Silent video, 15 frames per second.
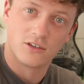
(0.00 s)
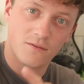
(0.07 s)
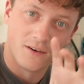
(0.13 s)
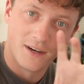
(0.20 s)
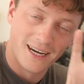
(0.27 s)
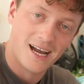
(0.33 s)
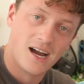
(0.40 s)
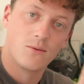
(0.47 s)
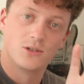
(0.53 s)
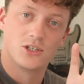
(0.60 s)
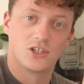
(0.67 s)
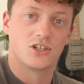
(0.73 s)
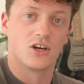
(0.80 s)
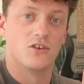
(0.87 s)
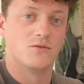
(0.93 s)
So for now, we're
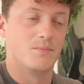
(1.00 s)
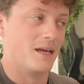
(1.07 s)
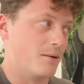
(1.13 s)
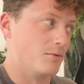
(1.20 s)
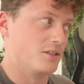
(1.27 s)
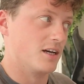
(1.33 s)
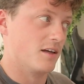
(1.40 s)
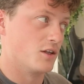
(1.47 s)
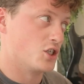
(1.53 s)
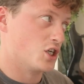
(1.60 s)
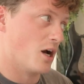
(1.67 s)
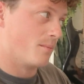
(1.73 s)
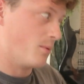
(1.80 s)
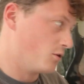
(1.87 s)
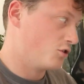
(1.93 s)
just going to be able to get the
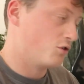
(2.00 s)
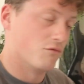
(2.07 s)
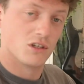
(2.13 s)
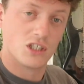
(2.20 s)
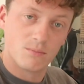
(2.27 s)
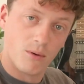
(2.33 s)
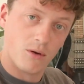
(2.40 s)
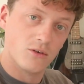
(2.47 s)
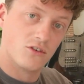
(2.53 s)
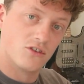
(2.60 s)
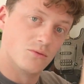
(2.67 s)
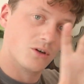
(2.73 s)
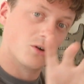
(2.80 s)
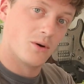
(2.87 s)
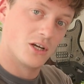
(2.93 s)
chatbot to respond
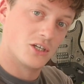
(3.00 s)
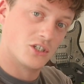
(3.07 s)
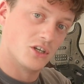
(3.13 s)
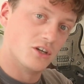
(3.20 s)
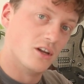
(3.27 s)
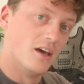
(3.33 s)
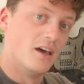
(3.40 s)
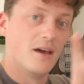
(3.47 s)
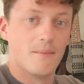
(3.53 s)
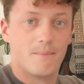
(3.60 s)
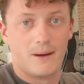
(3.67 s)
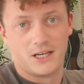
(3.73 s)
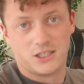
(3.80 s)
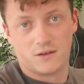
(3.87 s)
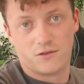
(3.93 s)
to a question
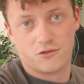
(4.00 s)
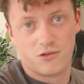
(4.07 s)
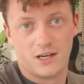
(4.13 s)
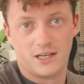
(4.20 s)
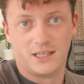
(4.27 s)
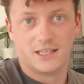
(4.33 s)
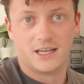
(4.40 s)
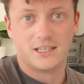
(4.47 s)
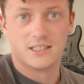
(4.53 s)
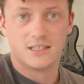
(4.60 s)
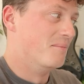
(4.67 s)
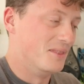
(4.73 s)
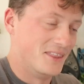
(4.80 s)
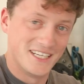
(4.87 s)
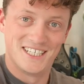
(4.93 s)
based off the training
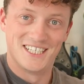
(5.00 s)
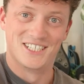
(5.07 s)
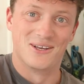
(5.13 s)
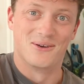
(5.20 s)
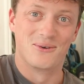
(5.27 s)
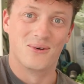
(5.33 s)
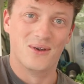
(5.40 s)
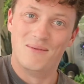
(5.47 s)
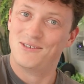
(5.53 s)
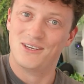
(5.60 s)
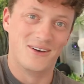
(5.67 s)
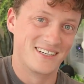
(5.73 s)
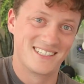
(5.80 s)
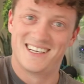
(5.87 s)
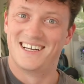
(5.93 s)
data. But this is so cool, I'm
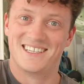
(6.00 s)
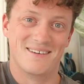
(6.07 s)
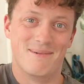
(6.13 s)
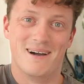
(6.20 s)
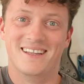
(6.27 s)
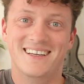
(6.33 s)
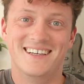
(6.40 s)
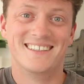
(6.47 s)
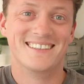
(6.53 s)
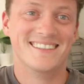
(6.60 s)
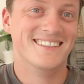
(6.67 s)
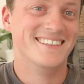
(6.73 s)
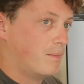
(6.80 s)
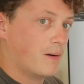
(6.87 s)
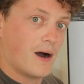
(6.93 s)
so excited about this.
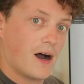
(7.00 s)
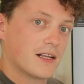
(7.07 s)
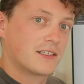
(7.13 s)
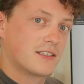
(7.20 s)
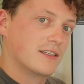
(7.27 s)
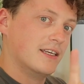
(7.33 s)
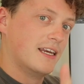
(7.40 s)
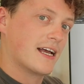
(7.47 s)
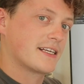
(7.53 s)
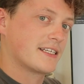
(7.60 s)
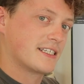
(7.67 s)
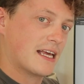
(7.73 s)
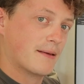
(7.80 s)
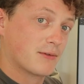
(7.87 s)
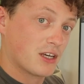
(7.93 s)
But the next
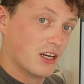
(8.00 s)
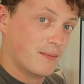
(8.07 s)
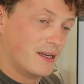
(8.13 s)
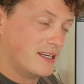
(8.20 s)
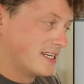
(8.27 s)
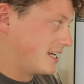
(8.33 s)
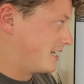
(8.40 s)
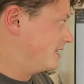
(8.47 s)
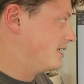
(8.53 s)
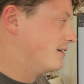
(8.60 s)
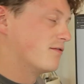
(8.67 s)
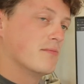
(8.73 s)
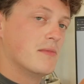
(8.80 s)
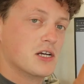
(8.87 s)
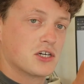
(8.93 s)
step is gonna be taking the
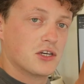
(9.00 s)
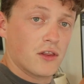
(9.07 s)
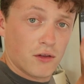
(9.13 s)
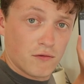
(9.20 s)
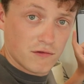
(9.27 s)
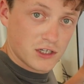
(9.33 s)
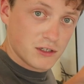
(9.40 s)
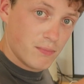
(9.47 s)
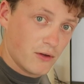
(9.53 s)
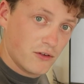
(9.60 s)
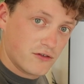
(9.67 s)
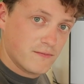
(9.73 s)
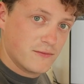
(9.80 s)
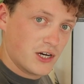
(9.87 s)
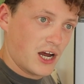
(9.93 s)
information in the
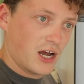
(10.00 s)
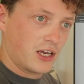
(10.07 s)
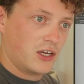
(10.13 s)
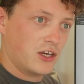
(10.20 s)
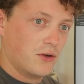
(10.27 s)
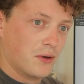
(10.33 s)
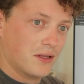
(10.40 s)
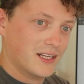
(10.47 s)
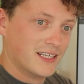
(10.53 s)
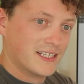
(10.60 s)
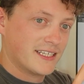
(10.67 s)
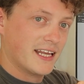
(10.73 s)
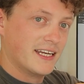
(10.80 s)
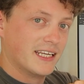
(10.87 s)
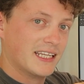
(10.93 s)
response from ChatIQ and then
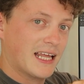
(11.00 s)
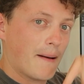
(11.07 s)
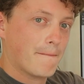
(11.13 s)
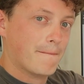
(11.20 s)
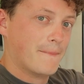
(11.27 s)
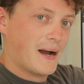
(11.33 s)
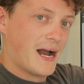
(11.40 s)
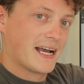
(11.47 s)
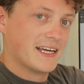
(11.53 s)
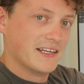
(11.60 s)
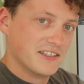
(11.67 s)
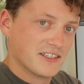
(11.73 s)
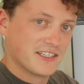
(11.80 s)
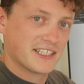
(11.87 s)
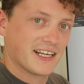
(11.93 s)
sending that back
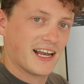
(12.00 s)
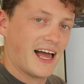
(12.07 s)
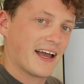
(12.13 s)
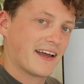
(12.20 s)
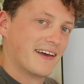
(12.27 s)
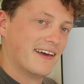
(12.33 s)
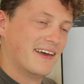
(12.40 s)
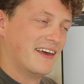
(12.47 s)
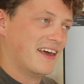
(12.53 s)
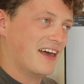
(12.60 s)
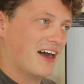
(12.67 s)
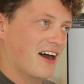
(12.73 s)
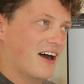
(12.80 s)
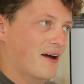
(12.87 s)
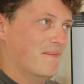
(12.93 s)
into Slack.
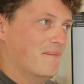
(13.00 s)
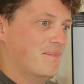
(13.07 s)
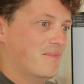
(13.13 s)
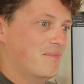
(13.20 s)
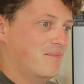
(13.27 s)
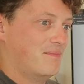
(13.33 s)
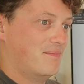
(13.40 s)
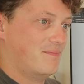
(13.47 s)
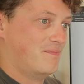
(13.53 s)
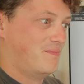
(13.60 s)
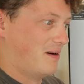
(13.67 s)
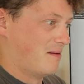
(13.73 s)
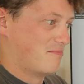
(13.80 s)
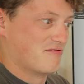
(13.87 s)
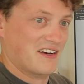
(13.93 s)
Um,
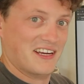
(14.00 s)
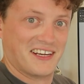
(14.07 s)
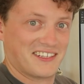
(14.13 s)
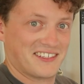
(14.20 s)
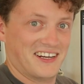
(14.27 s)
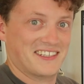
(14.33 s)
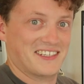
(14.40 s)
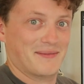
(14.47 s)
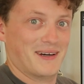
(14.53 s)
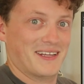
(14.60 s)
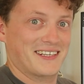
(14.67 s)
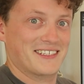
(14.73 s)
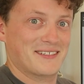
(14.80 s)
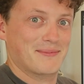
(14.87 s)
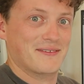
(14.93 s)
but I'm pretty excited
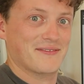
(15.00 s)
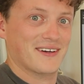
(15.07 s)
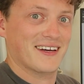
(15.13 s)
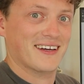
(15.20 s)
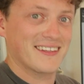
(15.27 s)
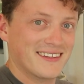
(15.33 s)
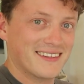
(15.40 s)
about this to be fair.